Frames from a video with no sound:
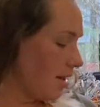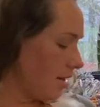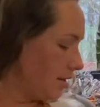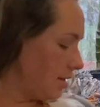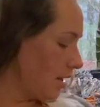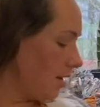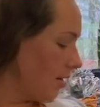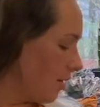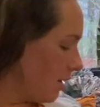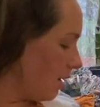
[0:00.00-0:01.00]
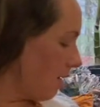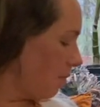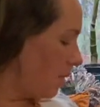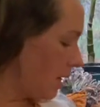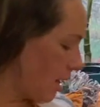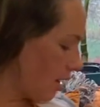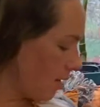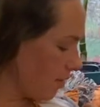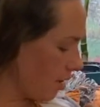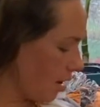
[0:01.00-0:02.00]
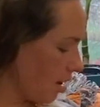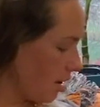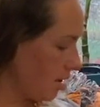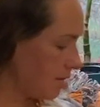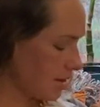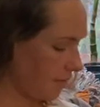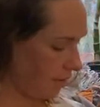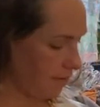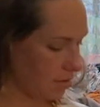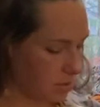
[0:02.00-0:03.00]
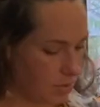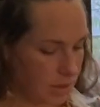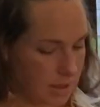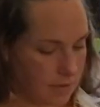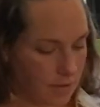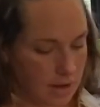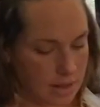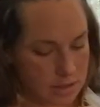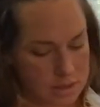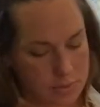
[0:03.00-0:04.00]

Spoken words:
and so bending over definitely feels pretty different at this